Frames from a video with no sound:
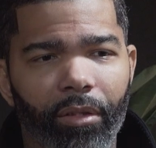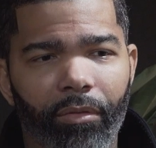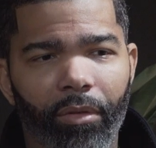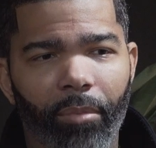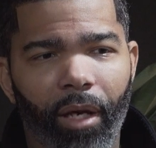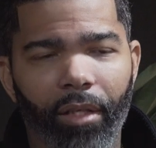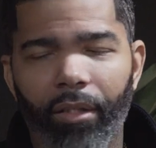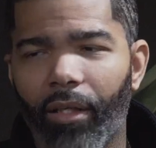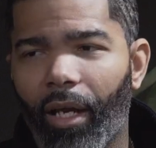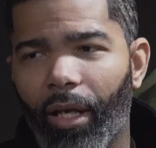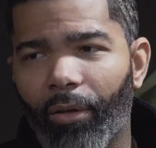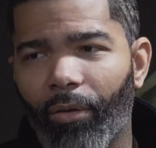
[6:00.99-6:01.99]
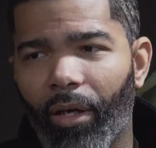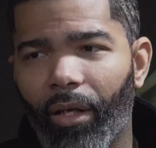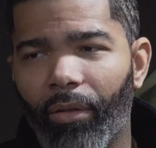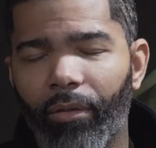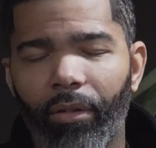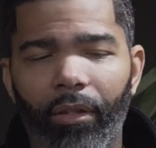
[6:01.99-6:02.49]
of the Basquiat
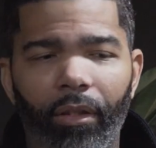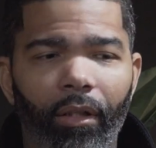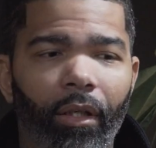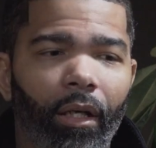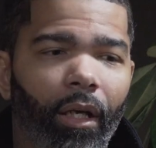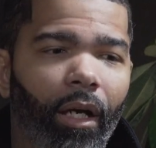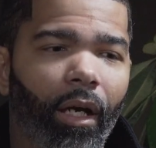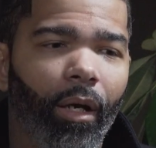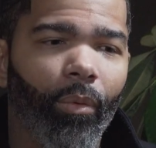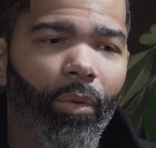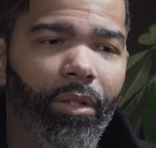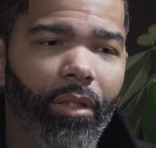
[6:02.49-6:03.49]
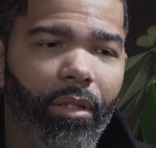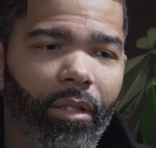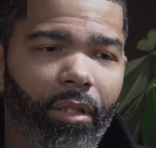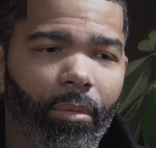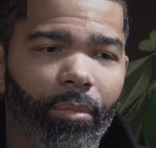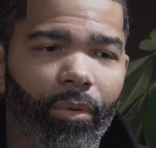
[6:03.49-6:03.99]
crown, which is a
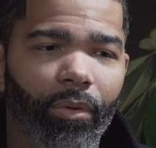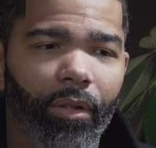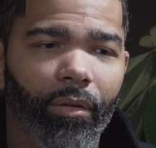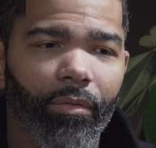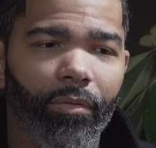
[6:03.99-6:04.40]
symbol